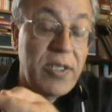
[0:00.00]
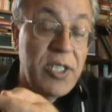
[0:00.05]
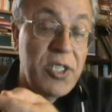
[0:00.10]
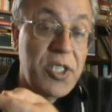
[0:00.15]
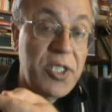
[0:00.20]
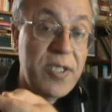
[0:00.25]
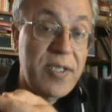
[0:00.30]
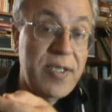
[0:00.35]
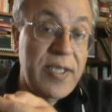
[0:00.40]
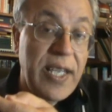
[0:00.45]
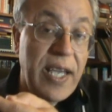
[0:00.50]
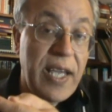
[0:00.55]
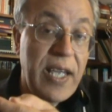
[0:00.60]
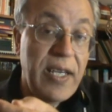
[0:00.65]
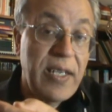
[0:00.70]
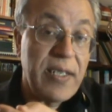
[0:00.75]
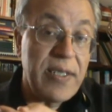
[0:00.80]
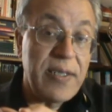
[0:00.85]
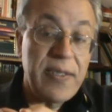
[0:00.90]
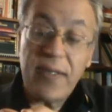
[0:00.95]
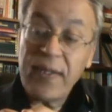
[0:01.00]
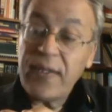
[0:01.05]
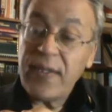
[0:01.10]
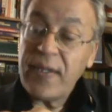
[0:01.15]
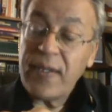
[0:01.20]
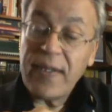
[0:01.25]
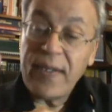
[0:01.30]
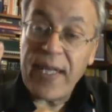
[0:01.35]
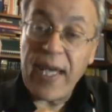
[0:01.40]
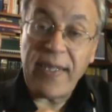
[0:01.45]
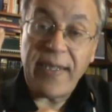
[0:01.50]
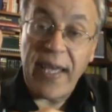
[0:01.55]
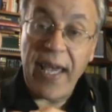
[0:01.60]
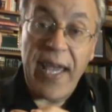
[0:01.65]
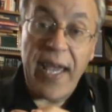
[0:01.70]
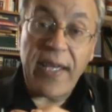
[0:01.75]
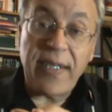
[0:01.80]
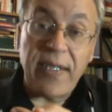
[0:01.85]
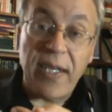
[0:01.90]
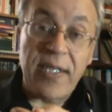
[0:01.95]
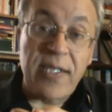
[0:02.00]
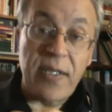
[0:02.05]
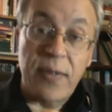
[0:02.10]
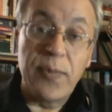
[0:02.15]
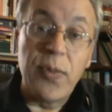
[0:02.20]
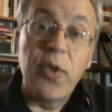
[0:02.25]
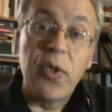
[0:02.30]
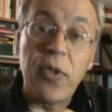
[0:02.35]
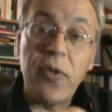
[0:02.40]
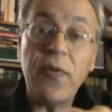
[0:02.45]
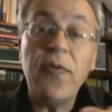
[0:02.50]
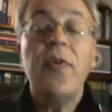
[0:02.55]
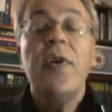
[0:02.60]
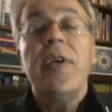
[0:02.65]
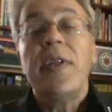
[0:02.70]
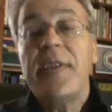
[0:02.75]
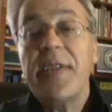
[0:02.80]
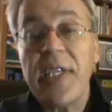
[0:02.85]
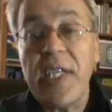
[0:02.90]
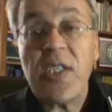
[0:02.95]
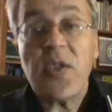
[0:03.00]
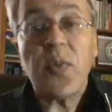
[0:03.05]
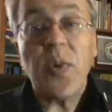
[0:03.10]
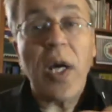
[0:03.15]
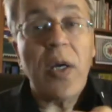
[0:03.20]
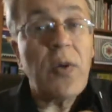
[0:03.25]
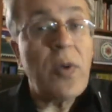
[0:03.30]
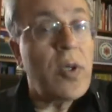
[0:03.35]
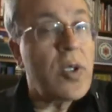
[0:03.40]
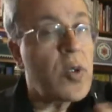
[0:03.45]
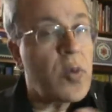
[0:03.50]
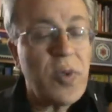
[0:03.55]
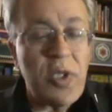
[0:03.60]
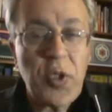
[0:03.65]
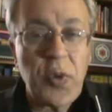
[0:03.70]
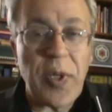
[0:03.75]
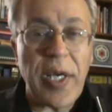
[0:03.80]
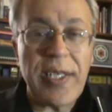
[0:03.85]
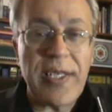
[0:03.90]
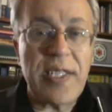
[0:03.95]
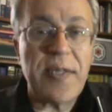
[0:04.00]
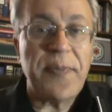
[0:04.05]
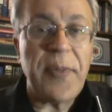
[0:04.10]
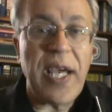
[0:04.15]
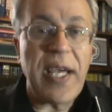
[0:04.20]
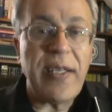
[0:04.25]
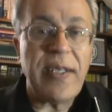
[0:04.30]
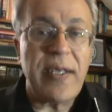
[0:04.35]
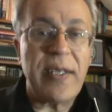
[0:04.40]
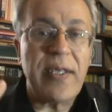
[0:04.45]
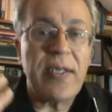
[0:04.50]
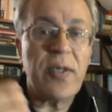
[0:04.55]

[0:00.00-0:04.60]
reaches there, that egg doesn't move, this one goes. Which one is better?